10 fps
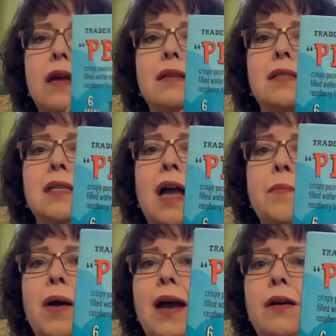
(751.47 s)

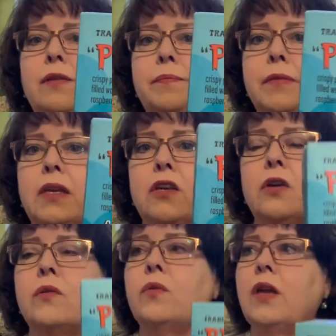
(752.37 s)
Stockpile, you
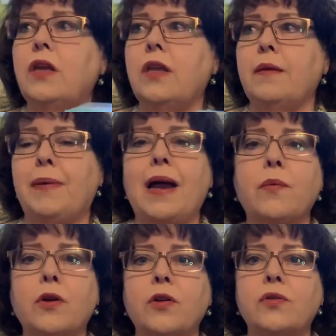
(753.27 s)
know,
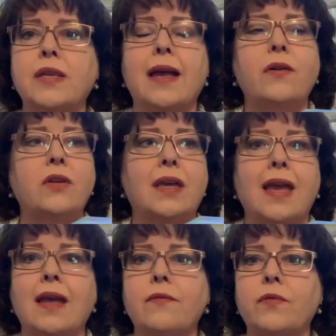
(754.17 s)
power goes out. You
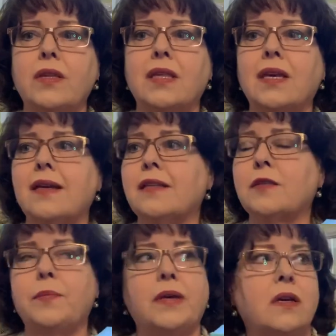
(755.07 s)
can't feed the kids
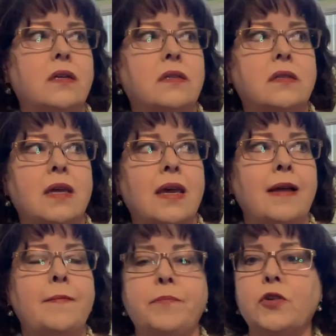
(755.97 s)
because
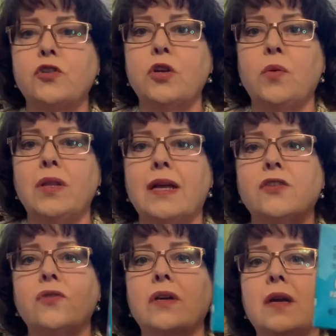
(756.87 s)
there's no
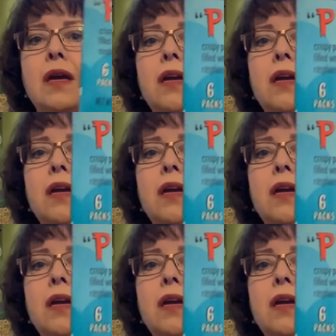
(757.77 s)
electric.